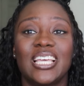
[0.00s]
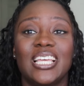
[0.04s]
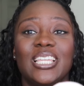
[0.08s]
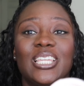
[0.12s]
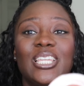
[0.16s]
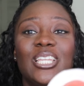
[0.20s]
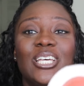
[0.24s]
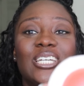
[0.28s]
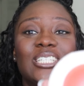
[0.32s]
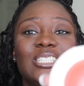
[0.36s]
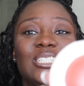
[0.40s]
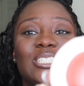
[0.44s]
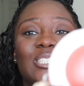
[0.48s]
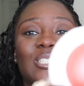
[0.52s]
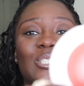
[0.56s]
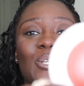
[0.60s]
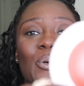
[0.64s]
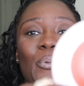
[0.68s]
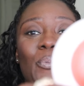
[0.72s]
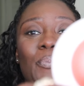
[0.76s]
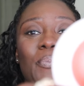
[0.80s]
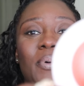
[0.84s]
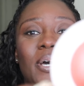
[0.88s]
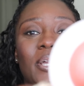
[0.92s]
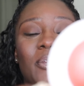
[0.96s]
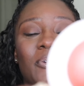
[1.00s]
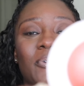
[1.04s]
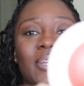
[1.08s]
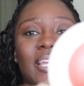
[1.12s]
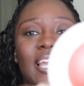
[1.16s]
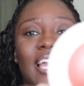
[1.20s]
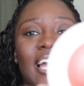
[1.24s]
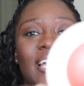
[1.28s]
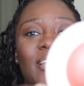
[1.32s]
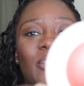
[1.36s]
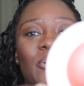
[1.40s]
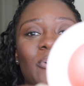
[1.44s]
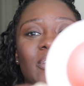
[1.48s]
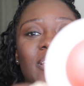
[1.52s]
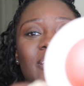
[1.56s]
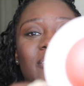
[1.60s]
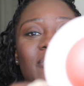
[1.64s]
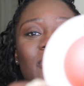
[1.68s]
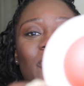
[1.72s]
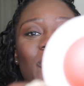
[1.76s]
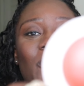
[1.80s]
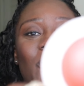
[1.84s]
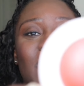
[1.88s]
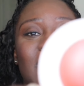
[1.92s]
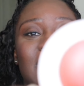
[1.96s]
it looks so buttery. I don't
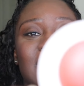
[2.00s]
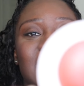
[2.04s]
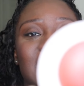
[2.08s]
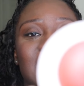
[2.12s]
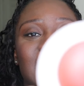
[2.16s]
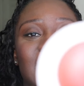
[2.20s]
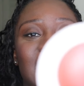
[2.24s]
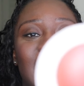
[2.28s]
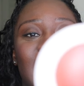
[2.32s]
even want to